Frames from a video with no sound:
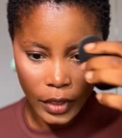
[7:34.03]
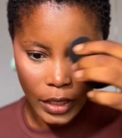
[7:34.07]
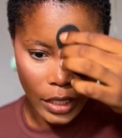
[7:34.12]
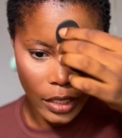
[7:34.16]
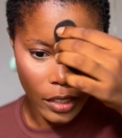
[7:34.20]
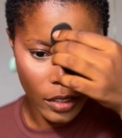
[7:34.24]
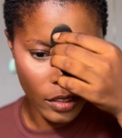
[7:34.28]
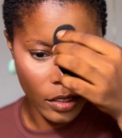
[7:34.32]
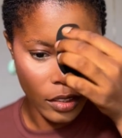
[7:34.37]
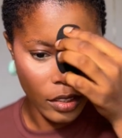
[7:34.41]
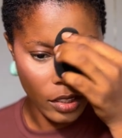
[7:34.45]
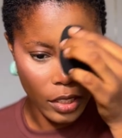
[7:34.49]

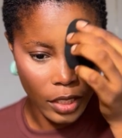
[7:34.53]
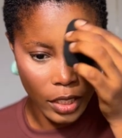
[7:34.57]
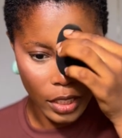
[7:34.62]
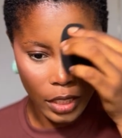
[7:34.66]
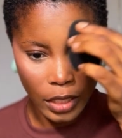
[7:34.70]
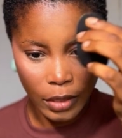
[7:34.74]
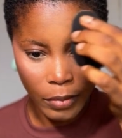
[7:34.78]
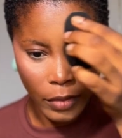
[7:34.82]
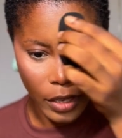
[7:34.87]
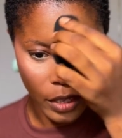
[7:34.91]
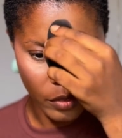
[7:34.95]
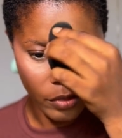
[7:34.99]
And set
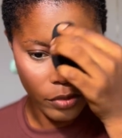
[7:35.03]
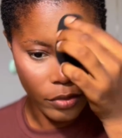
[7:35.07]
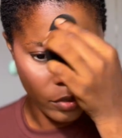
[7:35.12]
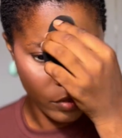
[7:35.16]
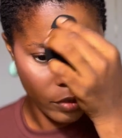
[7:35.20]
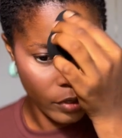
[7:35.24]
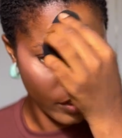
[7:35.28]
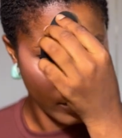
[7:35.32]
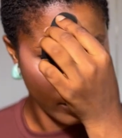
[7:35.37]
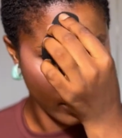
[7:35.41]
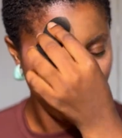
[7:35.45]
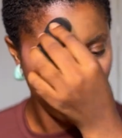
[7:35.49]
my
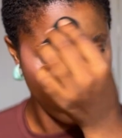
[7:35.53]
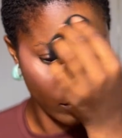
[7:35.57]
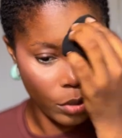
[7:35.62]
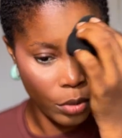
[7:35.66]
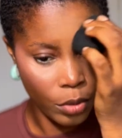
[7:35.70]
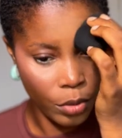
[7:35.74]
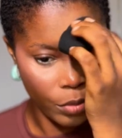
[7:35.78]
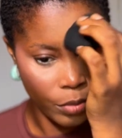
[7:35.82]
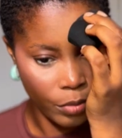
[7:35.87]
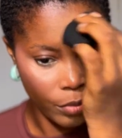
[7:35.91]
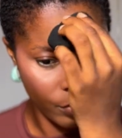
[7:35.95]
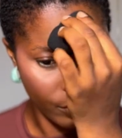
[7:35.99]
forehead
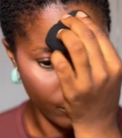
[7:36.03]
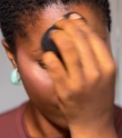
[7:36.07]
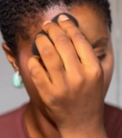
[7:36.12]
too.